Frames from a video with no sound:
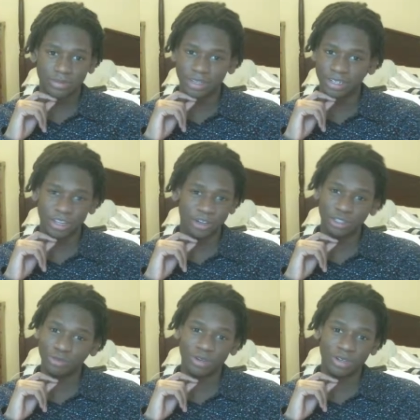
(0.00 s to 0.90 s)
And there
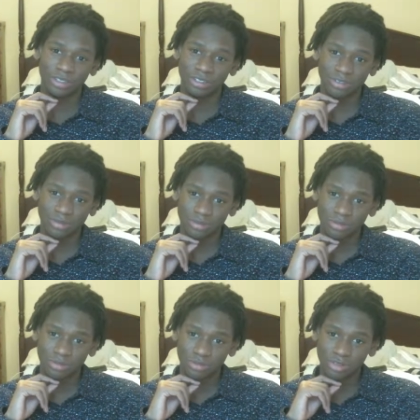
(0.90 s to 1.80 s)
she was.
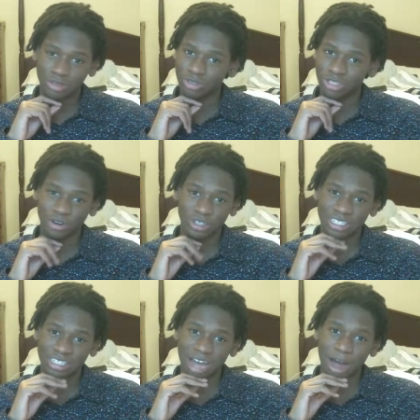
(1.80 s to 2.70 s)
She was there to
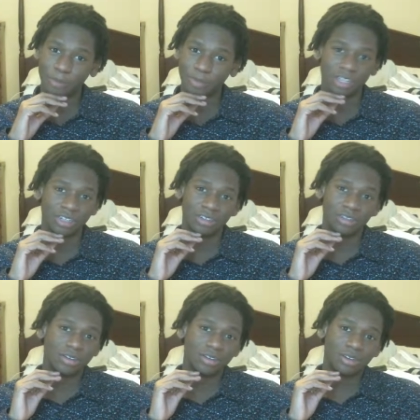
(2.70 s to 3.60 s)
stop me.
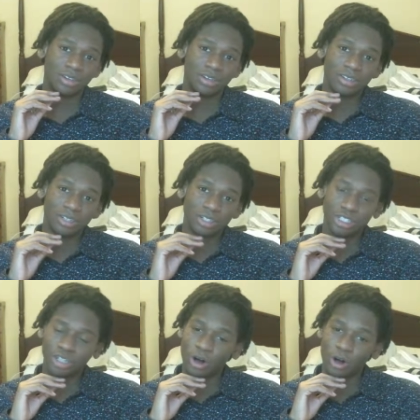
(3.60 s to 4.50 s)
She
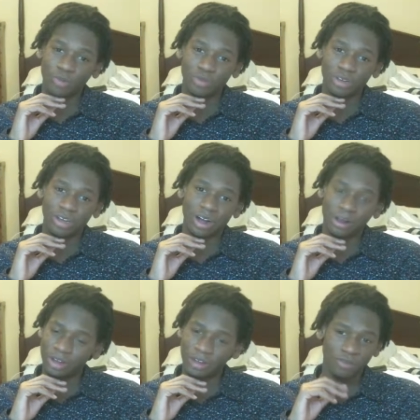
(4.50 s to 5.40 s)
called me. I'll
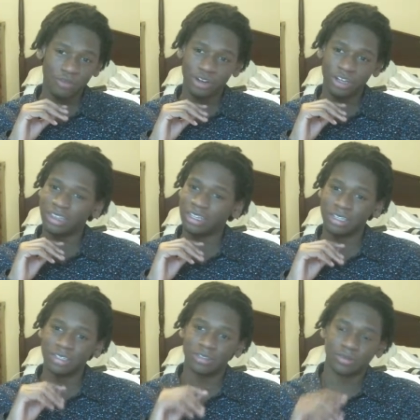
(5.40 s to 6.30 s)
never forget
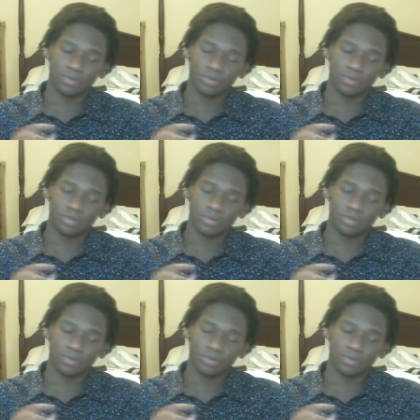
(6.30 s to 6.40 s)
this.